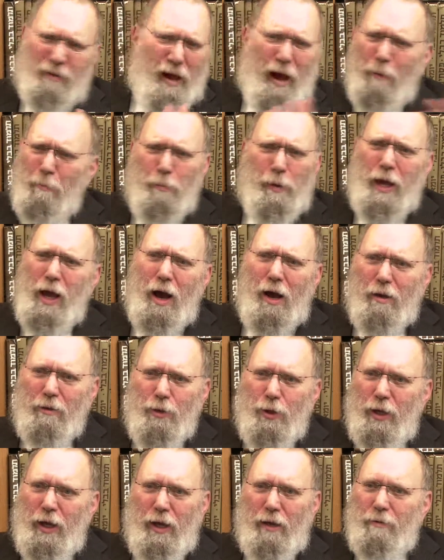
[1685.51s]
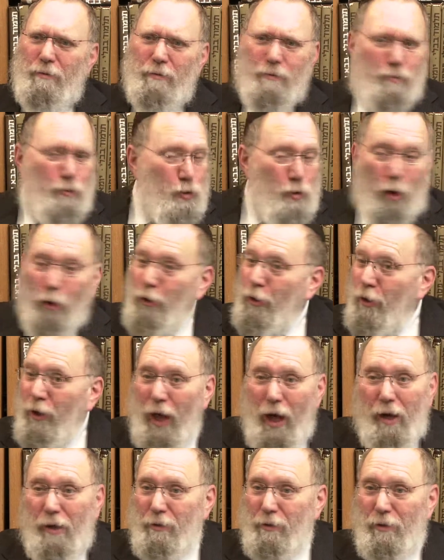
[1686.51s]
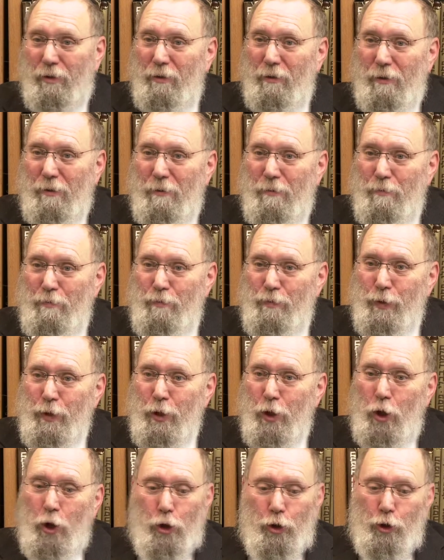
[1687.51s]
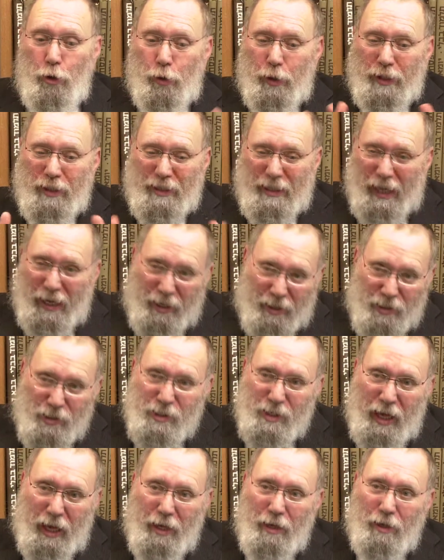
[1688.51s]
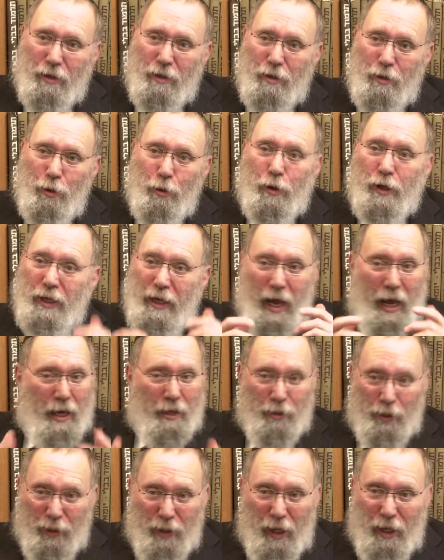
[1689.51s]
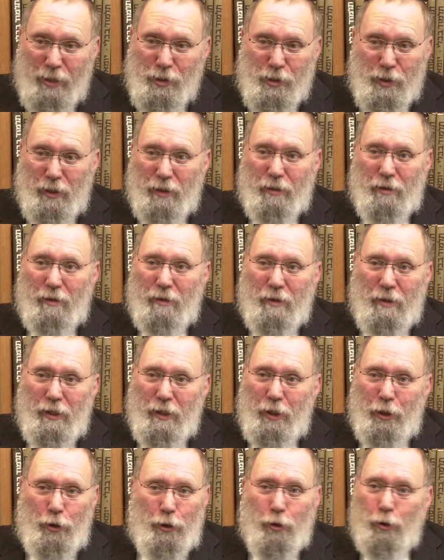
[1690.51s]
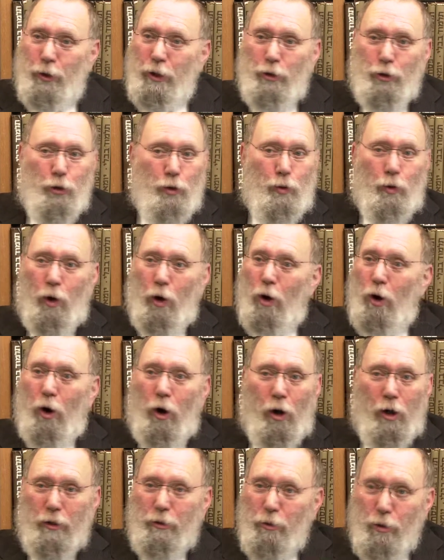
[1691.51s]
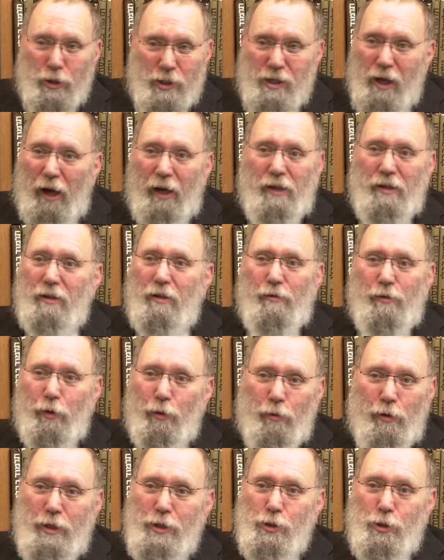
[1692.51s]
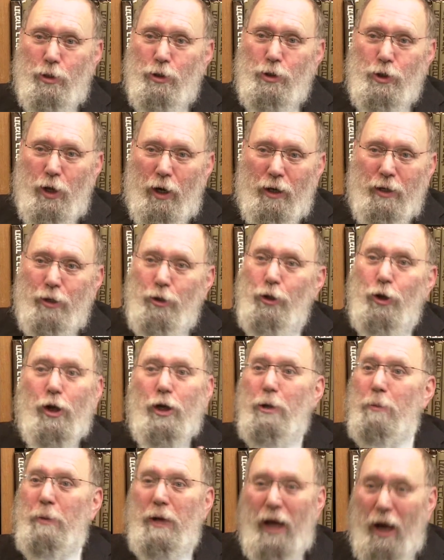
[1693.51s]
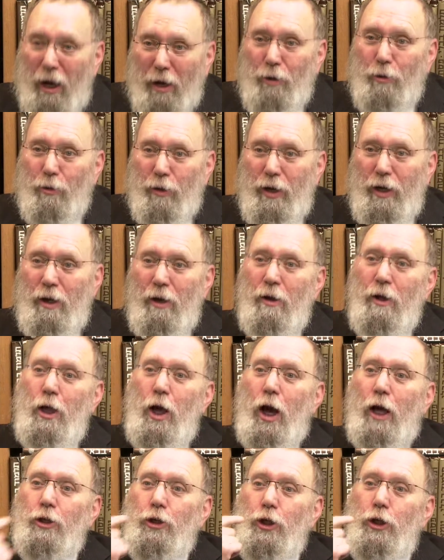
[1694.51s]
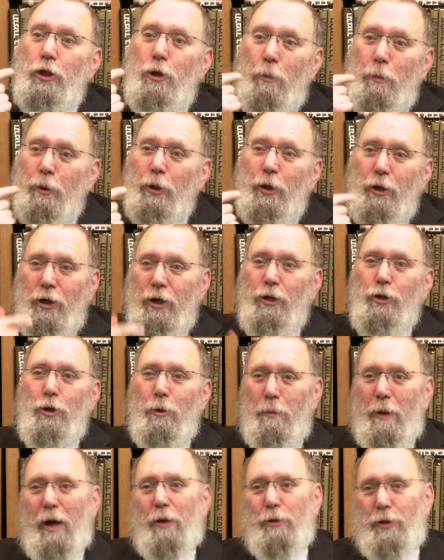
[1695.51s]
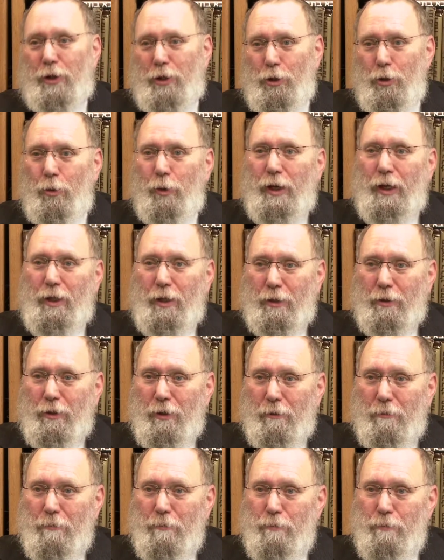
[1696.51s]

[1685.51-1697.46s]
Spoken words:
I'm beyond that. No, you're not. You can take a steak, you can analyze it, you can do all your scientific research on it. You're going to be hungry until you put it in your mouth and you eat it.